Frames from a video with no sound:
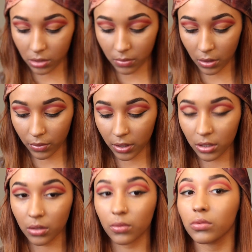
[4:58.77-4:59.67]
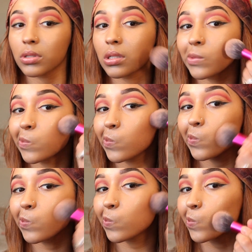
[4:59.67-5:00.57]
Do my regular
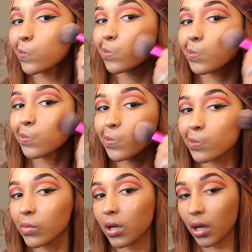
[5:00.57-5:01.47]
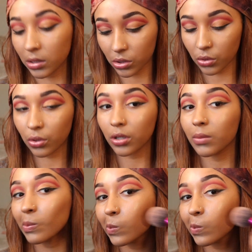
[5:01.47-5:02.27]
routine contour.